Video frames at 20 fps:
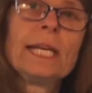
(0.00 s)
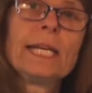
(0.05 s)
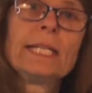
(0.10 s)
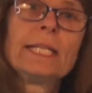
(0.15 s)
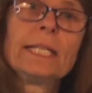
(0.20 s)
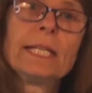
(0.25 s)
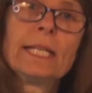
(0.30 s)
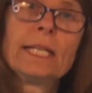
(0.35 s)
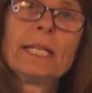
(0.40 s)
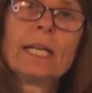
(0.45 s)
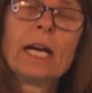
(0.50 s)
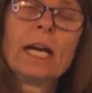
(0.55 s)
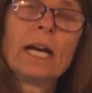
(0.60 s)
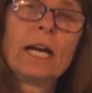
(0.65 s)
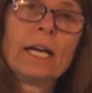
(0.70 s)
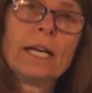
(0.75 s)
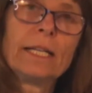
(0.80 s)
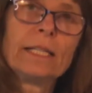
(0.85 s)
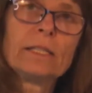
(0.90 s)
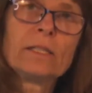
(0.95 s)
and then
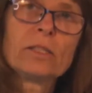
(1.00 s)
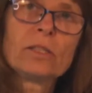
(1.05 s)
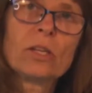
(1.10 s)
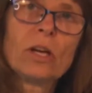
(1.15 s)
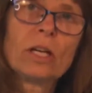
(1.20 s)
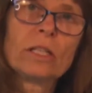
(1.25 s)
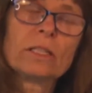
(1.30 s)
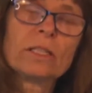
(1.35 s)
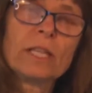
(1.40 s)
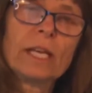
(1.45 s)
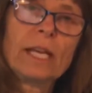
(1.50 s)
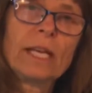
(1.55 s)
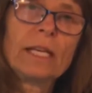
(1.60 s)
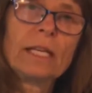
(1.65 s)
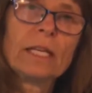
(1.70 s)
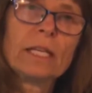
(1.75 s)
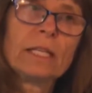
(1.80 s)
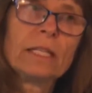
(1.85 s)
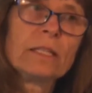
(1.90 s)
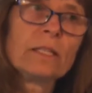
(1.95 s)
I saute
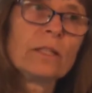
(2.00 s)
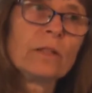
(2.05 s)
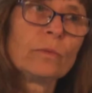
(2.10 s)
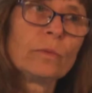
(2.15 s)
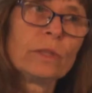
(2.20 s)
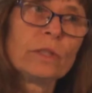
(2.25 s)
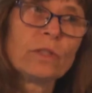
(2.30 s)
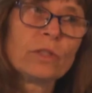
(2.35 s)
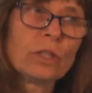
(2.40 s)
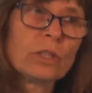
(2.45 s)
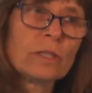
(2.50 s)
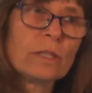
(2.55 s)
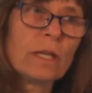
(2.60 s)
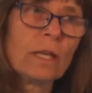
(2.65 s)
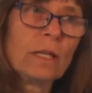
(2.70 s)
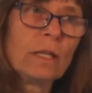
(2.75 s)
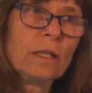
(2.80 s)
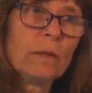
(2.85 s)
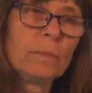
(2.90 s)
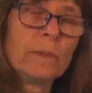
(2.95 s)
it with just a
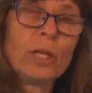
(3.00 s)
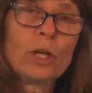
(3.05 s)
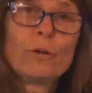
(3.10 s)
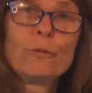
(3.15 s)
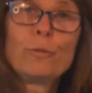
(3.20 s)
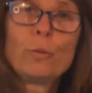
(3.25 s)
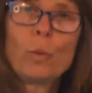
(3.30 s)
little bit of